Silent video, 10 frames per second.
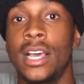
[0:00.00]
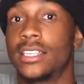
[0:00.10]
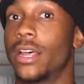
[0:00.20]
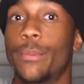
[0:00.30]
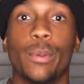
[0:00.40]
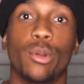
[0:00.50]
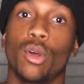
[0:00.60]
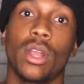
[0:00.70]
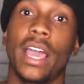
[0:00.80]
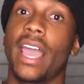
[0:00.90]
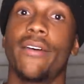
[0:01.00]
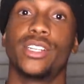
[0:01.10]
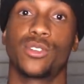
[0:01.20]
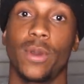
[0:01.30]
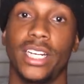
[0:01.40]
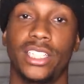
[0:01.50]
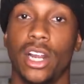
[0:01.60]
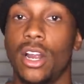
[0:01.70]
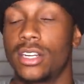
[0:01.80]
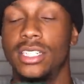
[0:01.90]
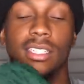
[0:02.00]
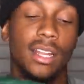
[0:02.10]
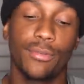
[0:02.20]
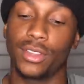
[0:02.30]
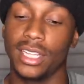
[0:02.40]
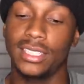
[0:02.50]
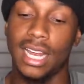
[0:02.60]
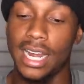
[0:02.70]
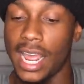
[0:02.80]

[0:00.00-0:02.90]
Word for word: Some people don't like having sweaty shirts and different things like